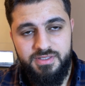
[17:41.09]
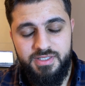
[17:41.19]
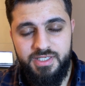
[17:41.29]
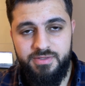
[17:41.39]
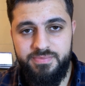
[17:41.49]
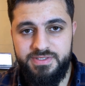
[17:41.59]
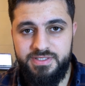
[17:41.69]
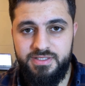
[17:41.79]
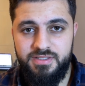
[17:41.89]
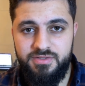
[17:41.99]
in a
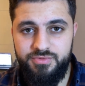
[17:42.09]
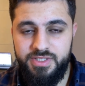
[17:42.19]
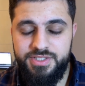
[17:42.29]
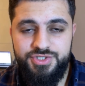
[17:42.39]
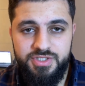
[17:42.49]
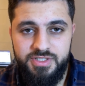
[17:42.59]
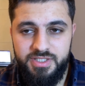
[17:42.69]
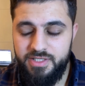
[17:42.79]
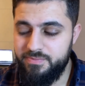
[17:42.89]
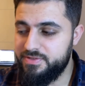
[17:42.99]
particular religion, in
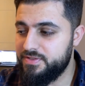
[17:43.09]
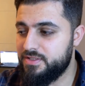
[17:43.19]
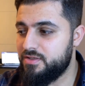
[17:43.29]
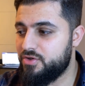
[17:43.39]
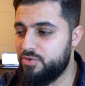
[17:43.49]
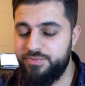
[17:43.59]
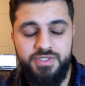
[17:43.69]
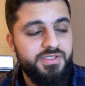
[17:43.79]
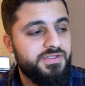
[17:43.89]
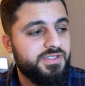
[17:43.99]
a particular
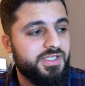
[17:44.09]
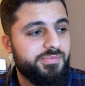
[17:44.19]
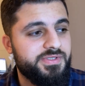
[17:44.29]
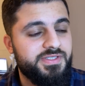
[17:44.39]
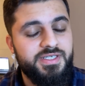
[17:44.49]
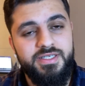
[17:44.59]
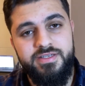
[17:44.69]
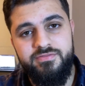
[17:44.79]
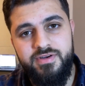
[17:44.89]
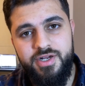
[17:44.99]
community, in a particular
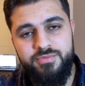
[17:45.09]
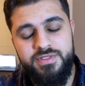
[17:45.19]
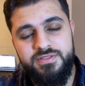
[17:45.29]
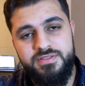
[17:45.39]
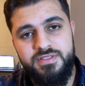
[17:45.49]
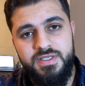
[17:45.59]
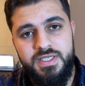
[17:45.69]
environment,